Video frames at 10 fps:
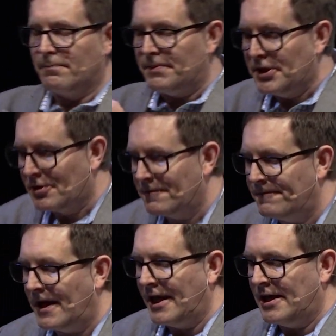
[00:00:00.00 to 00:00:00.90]

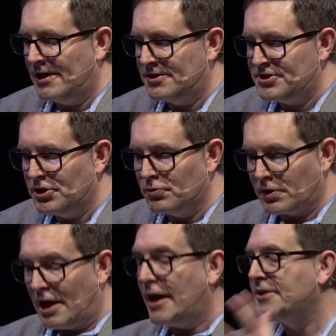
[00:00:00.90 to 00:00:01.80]
purify it, you
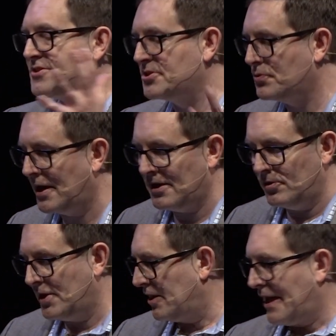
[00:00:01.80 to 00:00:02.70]
concentrate it,
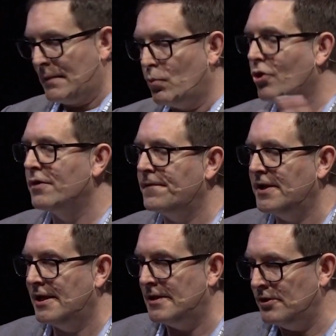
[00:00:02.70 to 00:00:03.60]
you get a lot more of
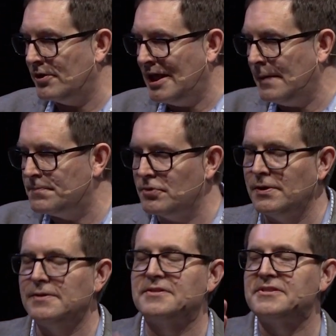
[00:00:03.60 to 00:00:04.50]
it, and then you keep
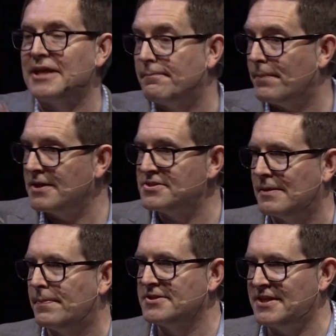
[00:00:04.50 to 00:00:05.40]
doing this step by
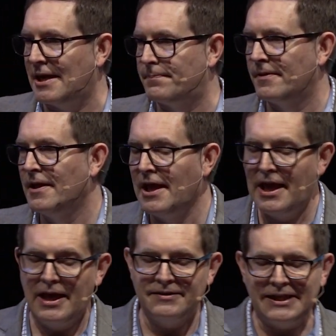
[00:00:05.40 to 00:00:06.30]
step by step.
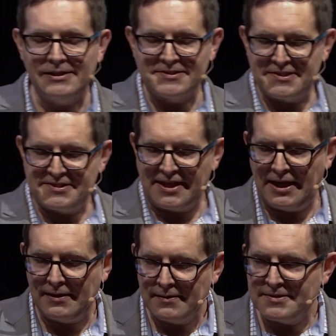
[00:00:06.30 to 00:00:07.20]
Needless to
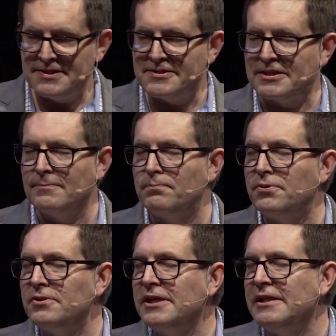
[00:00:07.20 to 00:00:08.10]
say, this is
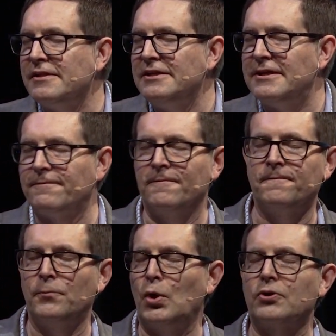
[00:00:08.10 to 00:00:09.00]
completely
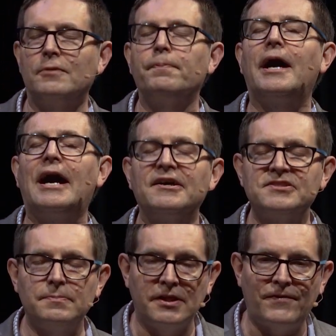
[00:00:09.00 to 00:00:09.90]
different from what could
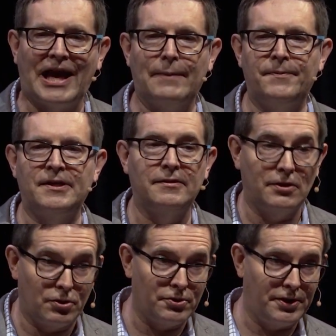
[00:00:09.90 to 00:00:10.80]
possibly have happened on
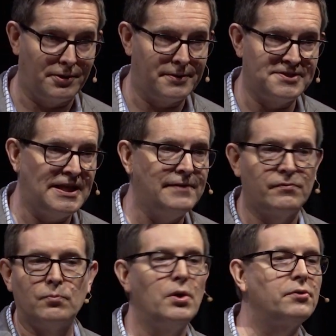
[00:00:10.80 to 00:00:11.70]
the early Earth. It's not
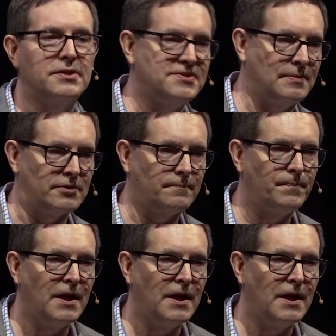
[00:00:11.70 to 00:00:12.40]
even remotely similar.